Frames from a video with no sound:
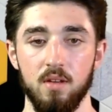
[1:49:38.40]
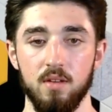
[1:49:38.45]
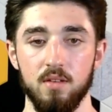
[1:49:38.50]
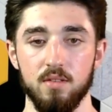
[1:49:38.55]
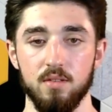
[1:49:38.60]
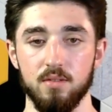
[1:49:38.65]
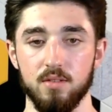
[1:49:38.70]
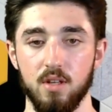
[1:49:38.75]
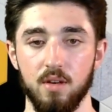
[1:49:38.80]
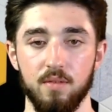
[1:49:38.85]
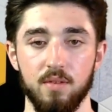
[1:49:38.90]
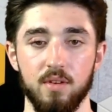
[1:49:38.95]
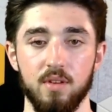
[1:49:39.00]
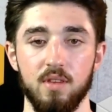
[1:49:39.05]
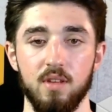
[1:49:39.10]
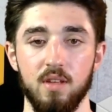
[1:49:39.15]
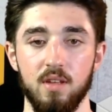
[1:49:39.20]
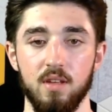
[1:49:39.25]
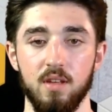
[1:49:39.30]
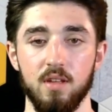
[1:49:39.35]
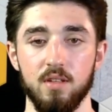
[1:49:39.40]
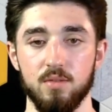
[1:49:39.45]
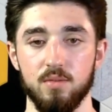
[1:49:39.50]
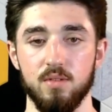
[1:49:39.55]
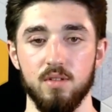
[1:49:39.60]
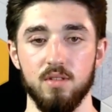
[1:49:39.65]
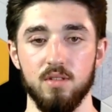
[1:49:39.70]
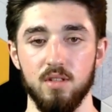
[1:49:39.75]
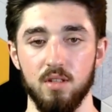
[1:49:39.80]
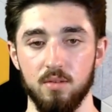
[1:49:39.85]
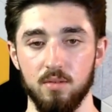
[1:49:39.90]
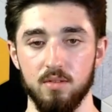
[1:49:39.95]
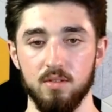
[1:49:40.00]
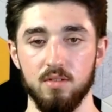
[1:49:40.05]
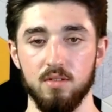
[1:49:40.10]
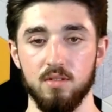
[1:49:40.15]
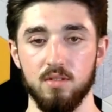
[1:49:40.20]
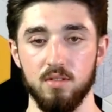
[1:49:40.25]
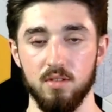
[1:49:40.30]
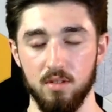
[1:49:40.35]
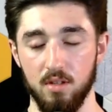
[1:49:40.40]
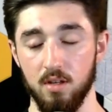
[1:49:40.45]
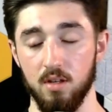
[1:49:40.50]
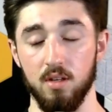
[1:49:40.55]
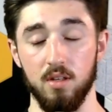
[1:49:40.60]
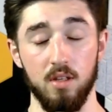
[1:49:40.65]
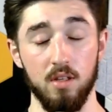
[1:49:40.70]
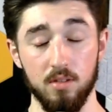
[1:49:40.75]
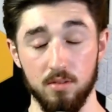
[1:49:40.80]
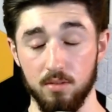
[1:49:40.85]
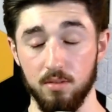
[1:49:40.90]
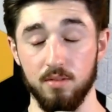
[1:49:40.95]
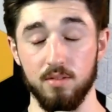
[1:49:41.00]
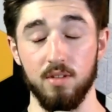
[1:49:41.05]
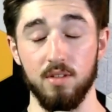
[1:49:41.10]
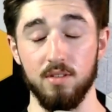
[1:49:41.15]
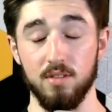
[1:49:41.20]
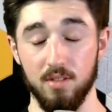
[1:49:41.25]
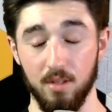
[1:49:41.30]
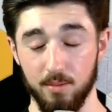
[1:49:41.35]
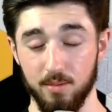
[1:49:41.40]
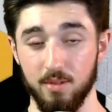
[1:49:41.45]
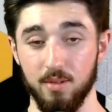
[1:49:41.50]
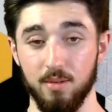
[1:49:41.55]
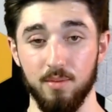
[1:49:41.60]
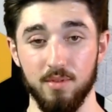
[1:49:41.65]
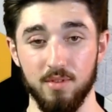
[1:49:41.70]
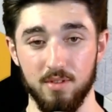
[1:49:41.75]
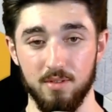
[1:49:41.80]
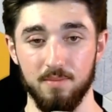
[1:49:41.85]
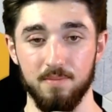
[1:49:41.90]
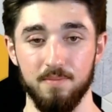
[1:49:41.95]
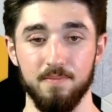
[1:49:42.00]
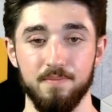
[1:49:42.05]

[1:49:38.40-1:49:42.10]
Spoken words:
So let's cover the interested subsequence.